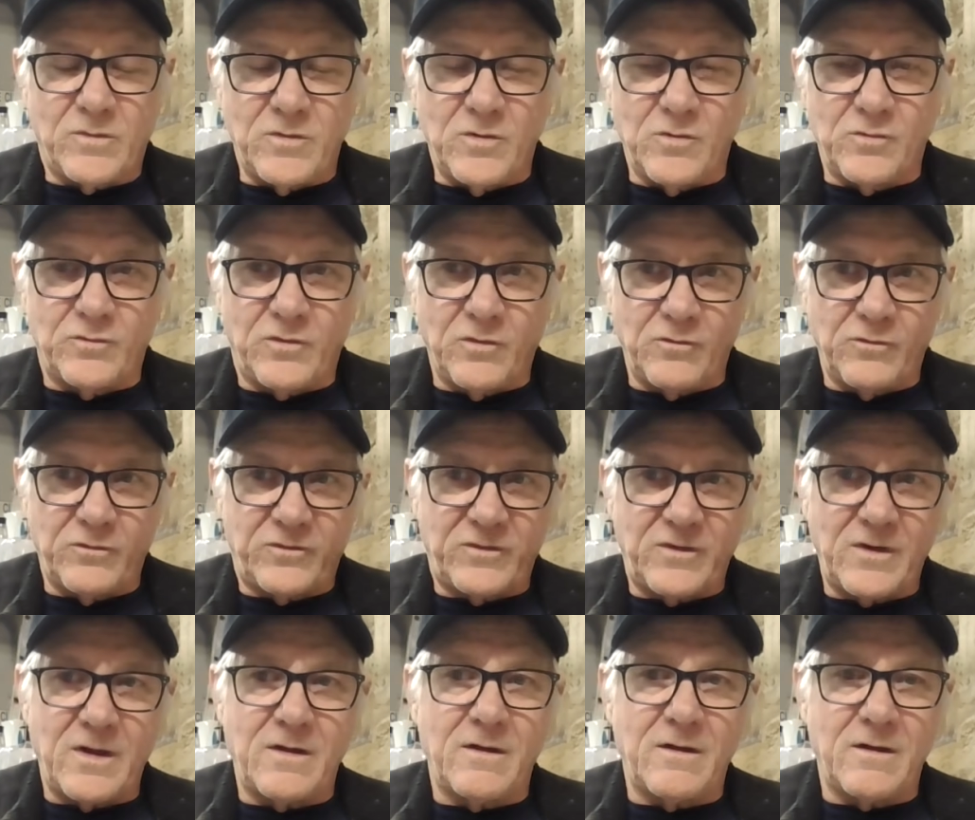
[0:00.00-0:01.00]
you do
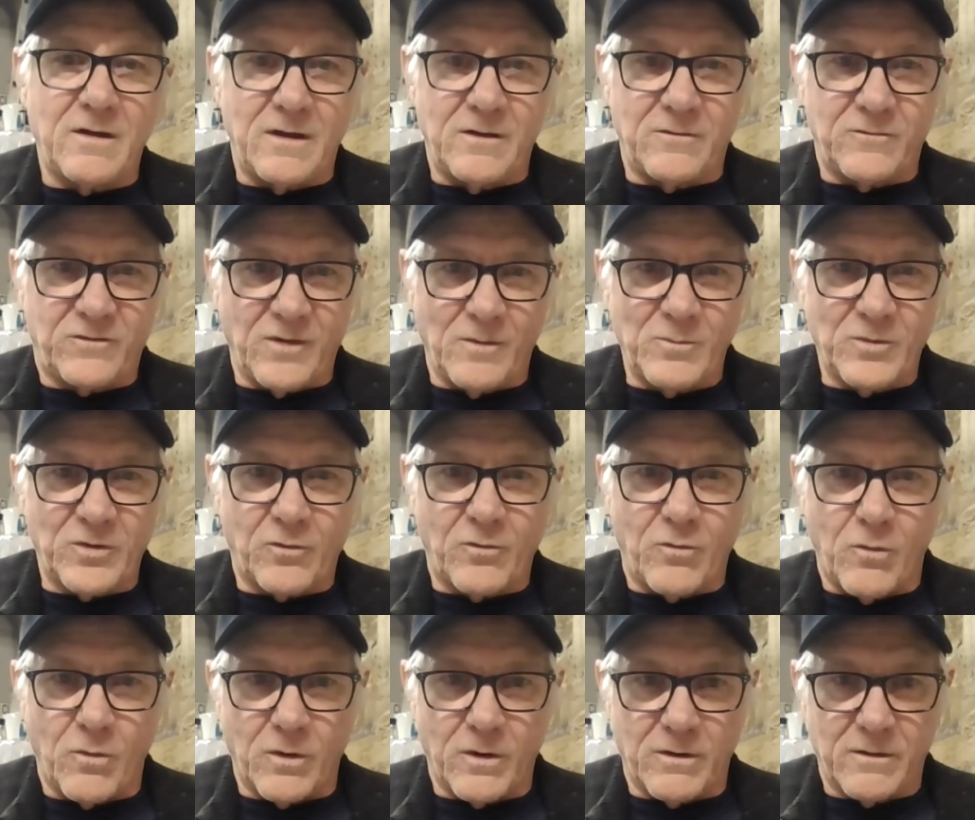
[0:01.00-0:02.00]
see in some of the
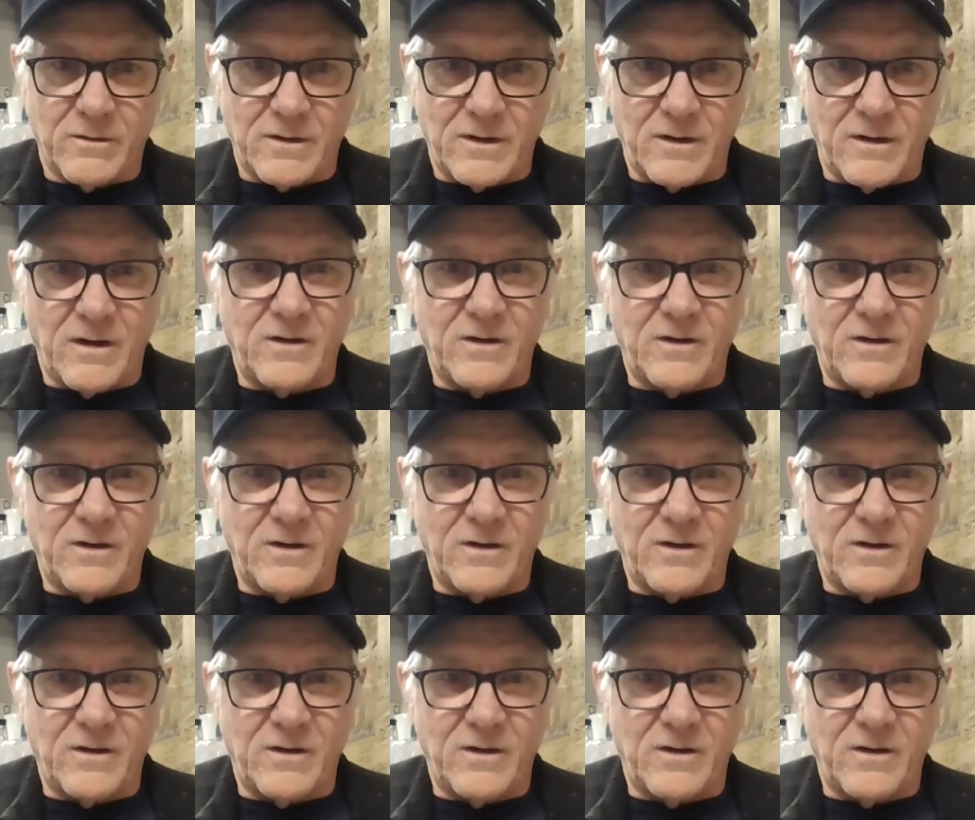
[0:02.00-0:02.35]
core,